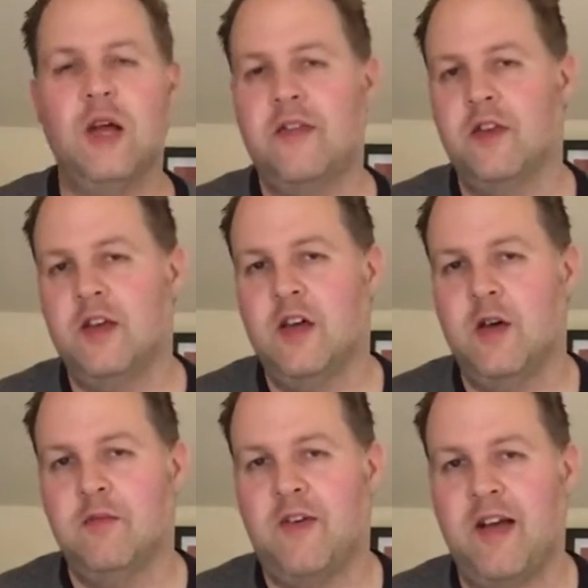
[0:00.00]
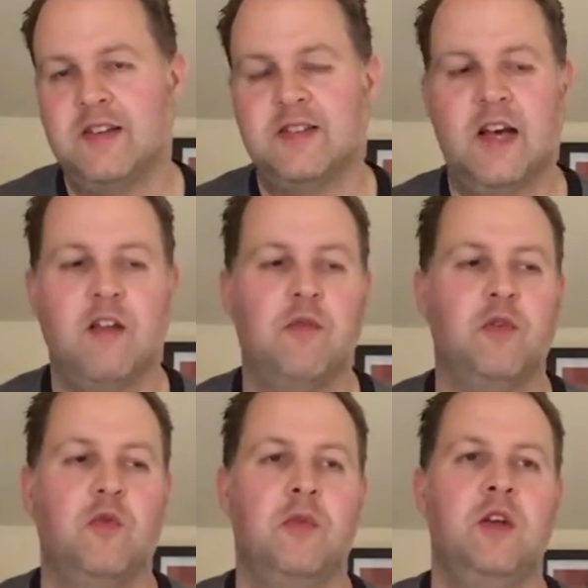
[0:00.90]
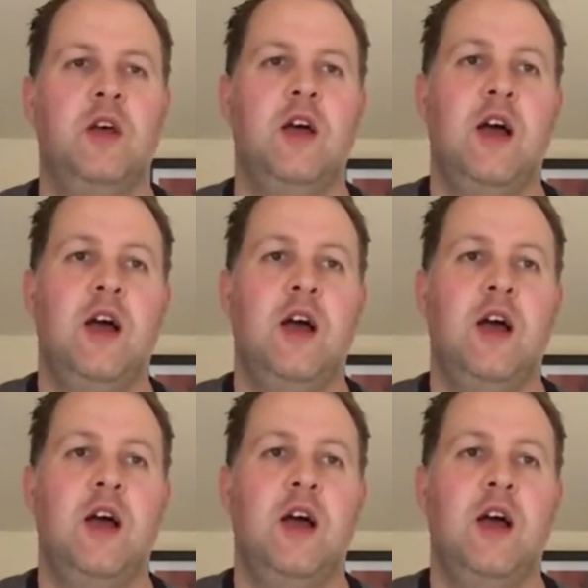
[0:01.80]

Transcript: like the fighting style of Wonder Woman,